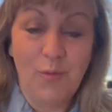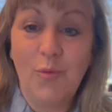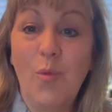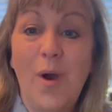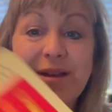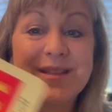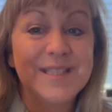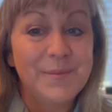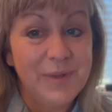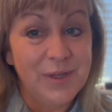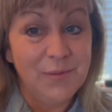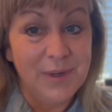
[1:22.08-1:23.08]
while
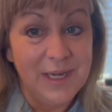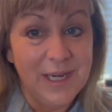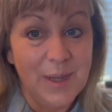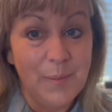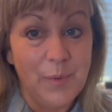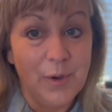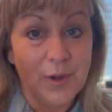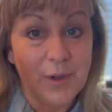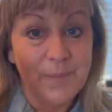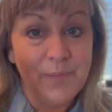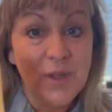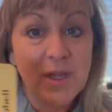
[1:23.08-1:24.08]
simply reading a book.
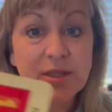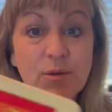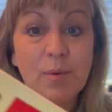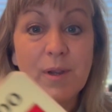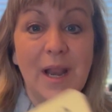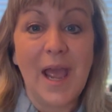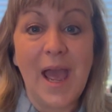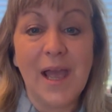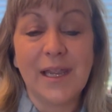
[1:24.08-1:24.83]
So we're going to